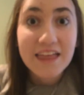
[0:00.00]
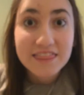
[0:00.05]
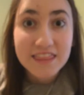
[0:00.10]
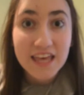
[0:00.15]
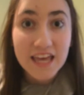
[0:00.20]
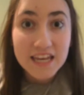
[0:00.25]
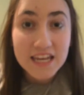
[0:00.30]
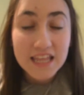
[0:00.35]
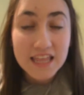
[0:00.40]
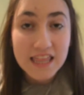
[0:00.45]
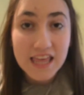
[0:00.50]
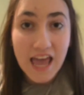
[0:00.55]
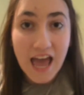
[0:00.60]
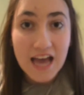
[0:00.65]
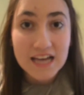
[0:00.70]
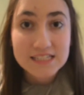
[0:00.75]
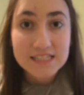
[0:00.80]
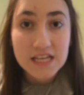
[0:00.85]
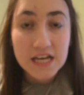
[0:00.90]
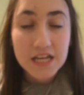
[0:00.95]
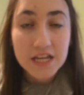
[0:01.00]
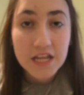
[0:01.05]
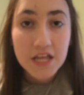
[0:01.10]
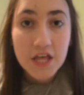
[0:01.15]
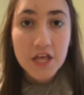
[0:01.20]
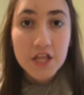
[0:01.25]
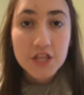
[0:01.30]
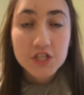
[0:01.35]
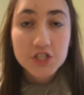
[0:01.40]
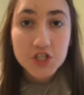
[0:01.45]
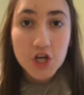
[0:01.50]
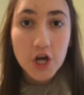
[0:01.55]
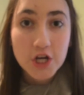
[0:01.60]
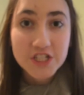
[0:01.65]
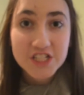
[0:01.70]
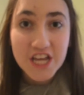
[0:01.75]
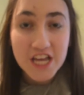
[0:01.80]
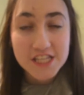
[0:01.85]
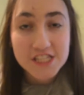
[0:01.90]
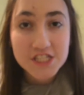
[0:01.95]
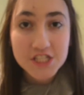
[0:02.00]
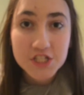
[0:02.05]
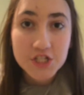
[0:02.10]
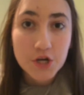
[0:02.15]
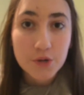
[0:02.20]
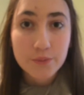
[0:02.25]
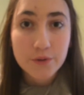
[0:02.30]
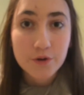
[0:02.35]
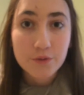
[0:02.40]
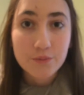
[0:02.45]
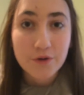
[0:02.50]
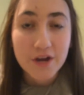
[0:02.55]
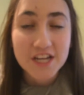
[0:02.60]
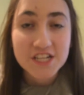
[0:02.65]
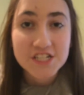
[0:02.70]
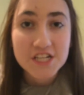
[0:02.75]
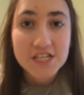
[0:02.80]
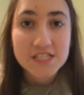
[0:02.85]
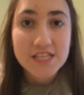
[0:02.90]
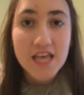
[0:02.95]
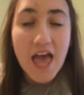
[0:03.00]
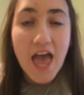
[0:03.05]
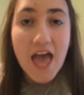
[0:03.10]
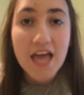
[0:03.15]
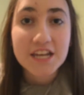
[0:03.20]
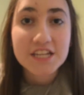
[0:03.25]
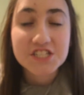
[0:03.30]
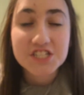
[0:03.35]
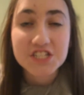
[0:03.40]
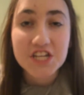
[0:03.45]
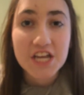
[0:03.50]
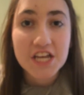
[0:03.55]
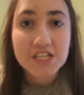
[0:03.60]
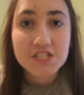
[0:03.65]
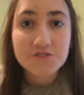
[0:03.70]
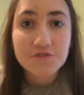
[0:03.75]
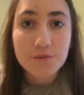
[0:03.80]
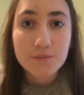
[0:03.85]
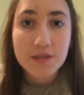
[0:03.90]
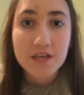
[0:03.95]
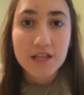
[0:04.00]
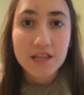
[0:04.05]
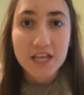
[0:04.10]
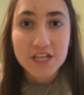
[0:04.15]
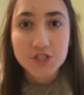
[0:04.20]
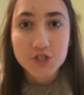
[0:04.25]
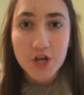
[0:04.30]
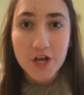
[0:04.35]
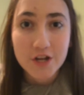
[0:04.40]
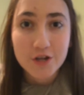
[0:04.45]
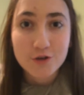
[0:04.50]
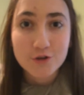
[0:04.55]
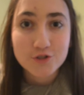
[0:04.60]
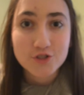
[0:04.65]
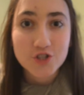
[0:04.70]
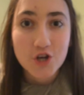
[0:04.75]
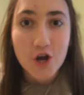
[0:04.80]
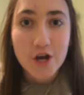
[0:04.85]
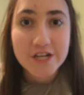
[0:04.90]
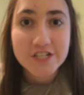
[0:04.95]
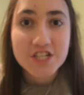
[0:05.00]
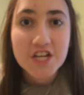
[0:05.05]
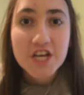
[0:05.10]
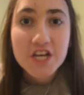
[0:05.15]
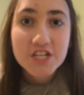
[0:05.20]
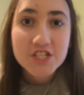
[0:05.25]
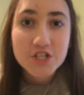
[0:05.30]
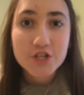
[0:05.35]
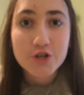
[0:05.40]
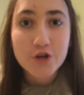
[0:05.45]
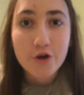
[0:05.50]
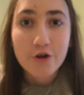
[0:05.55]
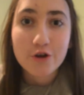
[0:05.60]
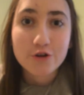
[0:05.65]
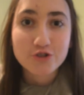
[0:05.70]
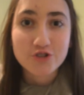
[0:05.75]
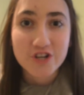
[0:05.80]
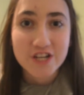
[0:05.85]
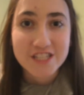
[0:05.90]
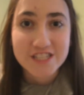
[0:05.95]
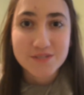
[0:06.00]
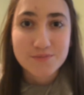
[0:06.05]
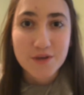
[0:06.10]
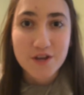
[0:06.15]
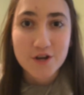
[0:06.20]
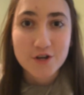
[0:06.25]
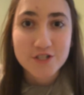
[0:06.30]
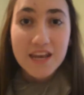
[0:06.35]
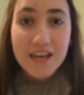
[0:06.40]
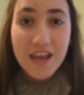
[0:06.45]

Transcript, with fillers: At the end of the axon, the charge hits the terminal branches and is changed from the electronical charge to neurotransmitters.